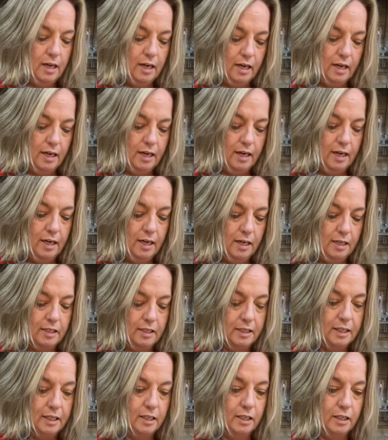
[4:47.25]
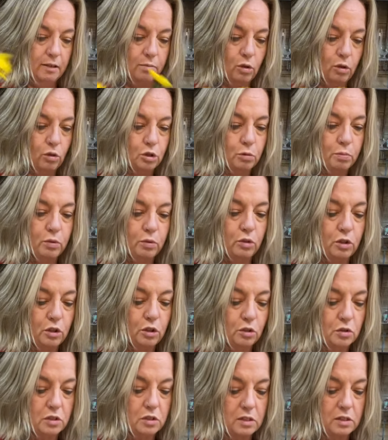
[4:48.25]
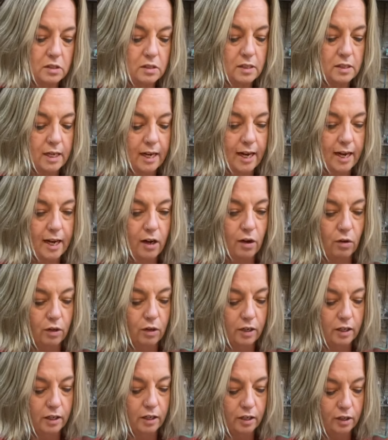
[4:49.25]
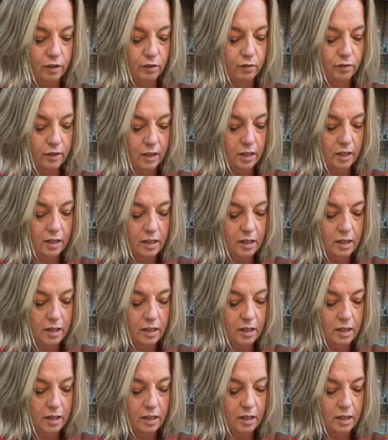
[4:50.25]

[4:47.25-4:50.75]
and getting multiple uses out of